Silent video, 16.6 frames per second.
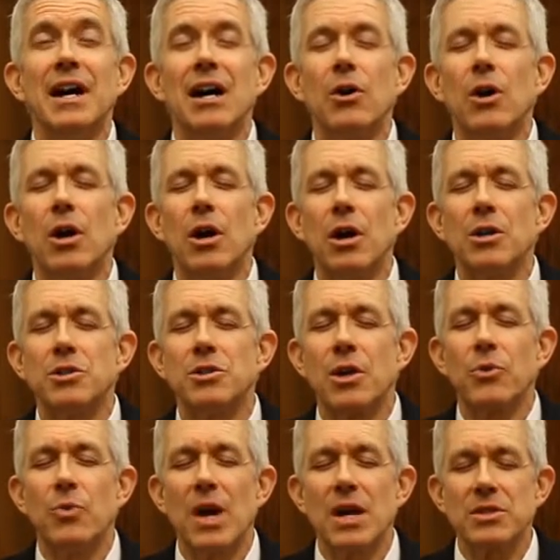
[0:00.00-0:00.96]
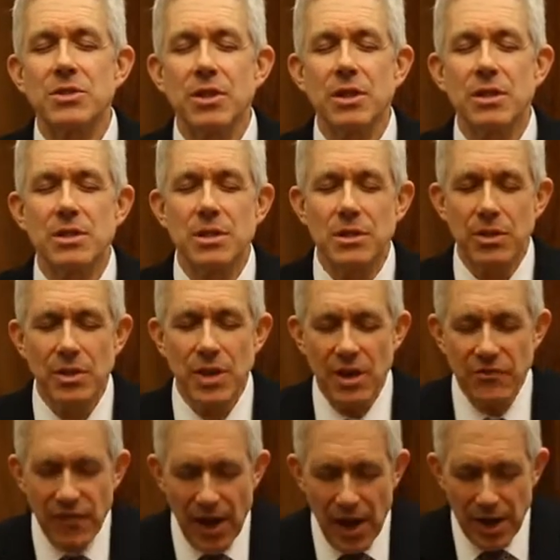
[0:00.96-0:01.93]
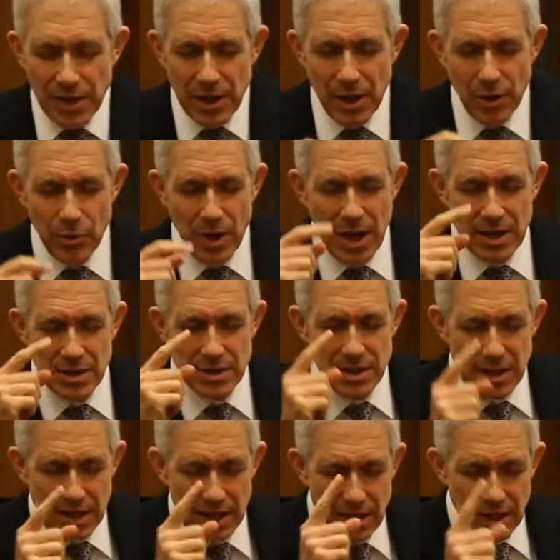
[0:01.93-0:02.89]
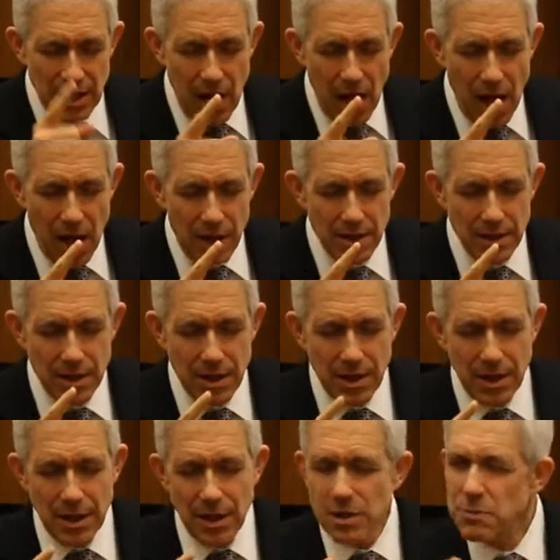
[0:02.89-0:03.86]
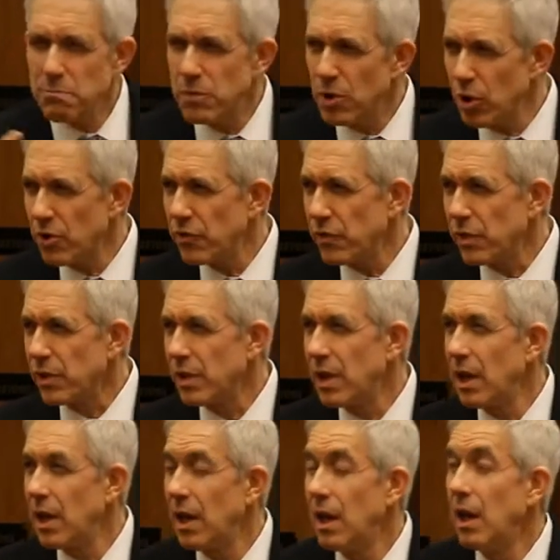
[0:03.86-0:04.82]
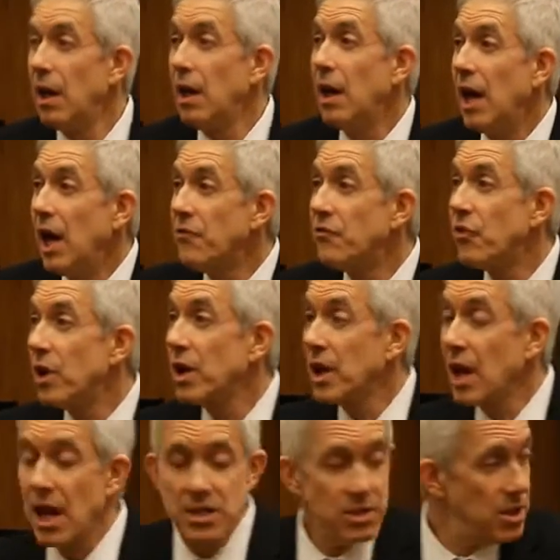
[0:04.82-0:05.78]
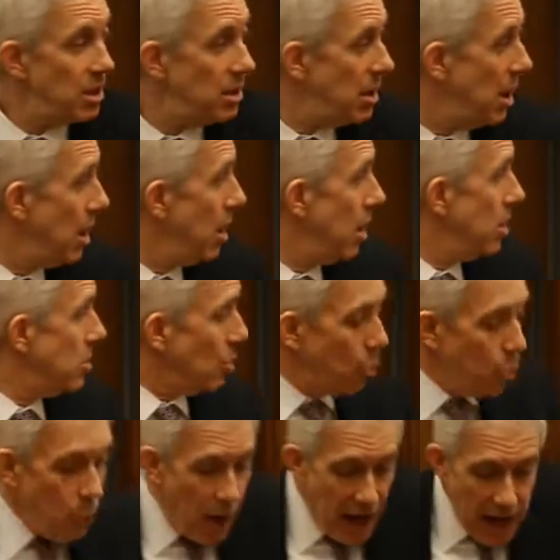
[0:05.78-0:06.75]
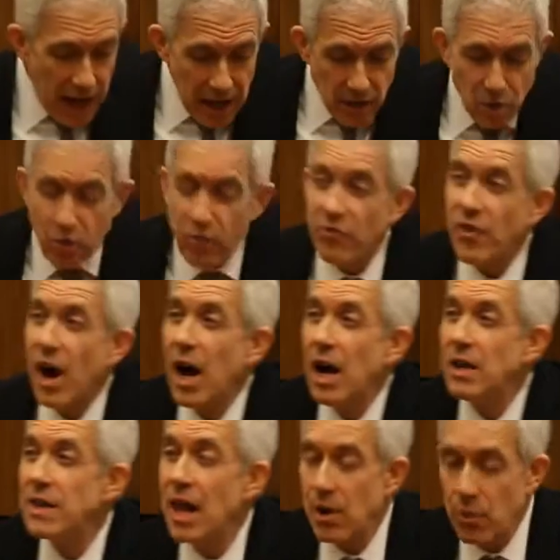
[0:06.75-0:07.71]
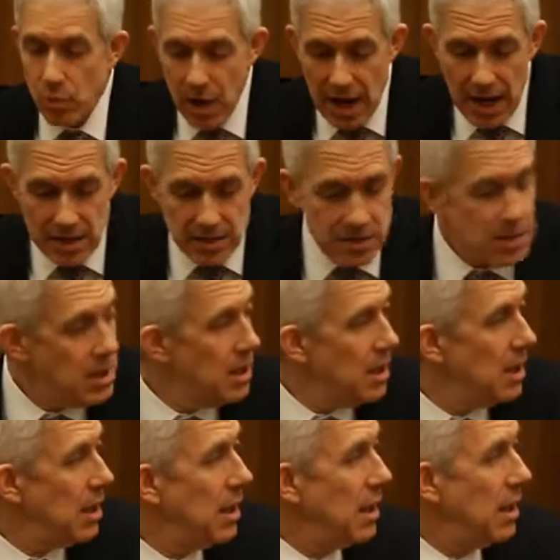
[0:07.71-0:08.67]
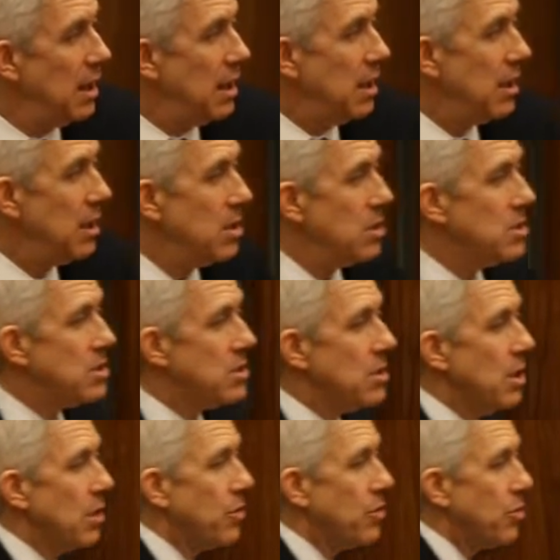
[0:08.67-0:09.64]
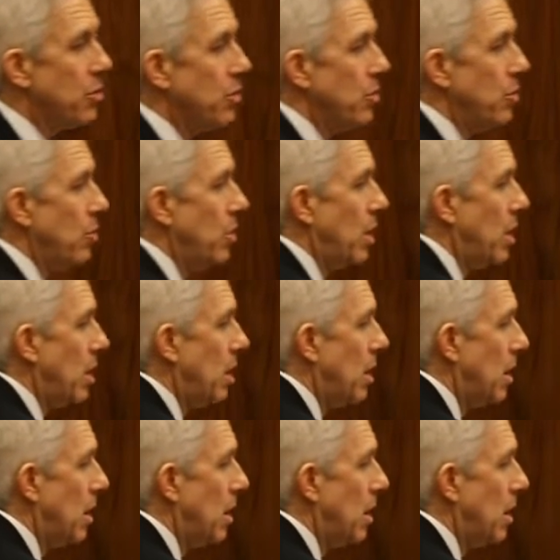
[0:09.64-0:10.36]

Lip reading: Our hearts are restless until they find their rest in God. It's beautiful. And for Augustine, the way you find that rest is through